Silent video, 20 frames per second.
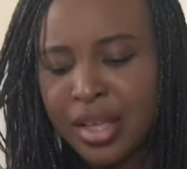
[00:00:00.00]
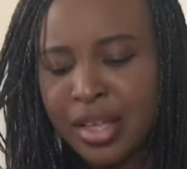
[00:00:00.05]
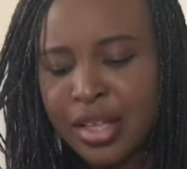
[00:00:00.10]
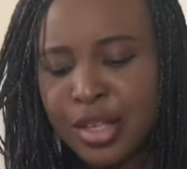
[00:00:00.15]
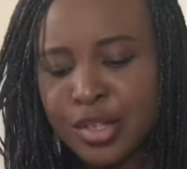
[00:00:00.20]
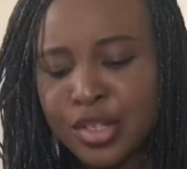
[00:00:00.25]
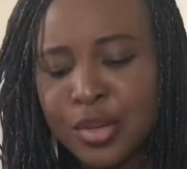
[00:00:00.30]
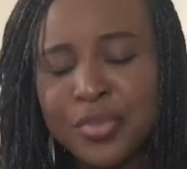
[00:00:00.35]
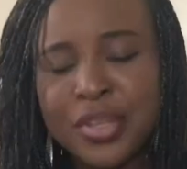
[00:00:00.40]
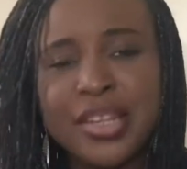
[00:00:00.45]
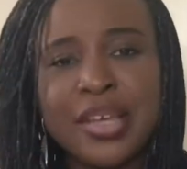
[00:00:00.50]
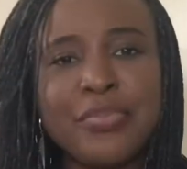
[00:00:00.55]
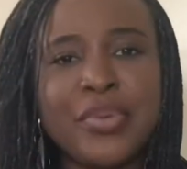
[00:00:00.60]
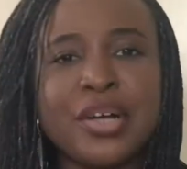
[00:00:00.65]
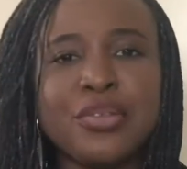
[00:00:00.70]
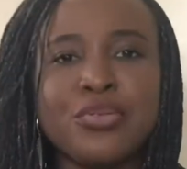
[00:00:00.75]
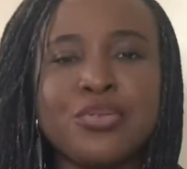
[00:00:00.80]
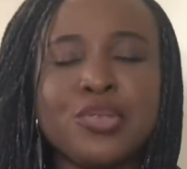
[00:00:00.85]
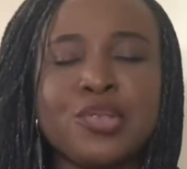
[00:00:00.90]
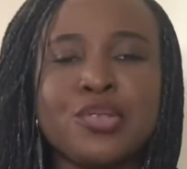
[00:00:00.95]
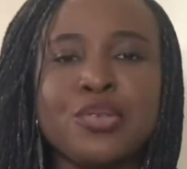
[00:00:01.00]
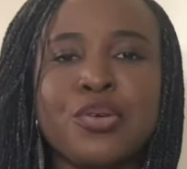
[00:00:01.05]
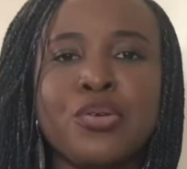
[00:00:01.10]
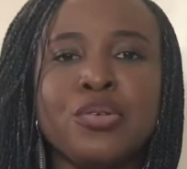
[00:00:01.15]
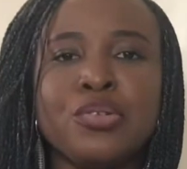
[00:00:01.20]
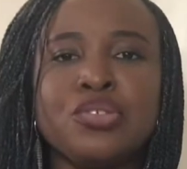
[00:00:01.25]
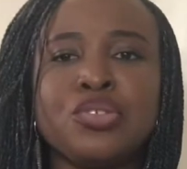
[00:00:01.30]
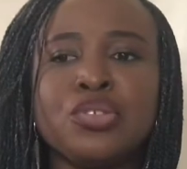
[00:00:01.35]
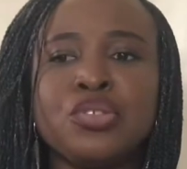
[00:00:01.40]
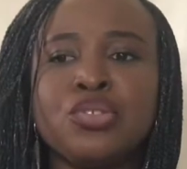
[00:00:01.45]
Something about this
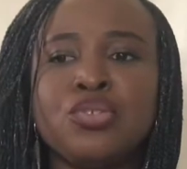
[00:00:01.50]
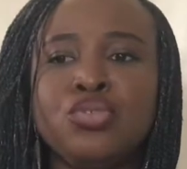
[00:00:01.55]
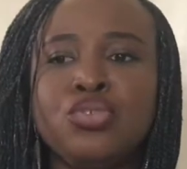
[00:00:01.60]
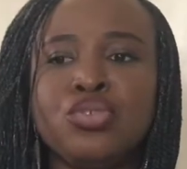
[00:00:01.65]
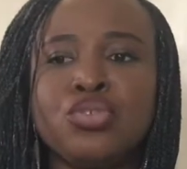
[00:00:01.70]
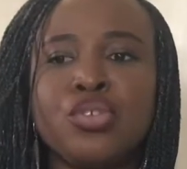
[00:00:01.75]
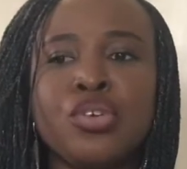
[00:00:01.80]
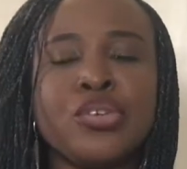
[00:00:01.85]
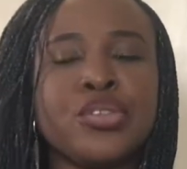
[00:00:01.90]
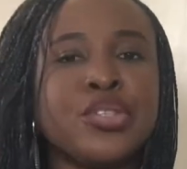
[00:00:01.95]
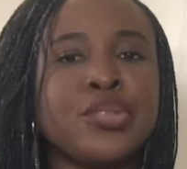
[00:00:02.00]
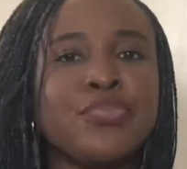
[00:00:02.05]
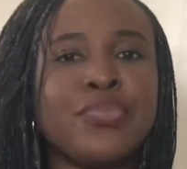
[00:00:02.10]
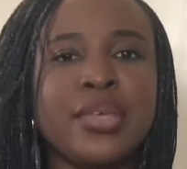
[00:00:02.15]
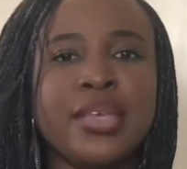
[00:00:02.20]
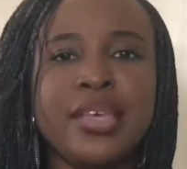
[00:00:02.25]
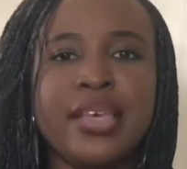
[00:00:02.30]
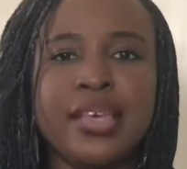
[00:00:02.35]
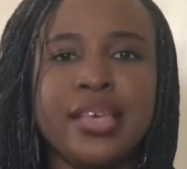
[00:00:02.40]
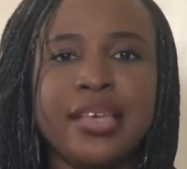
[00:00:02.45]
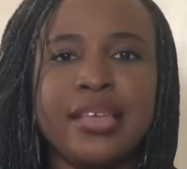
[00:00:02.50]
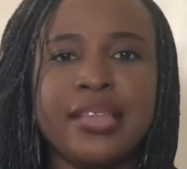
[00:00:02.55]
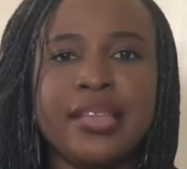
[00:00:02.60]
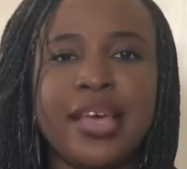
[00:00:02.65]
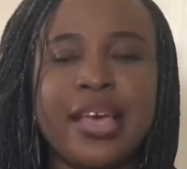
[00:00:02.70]
song just draws me in.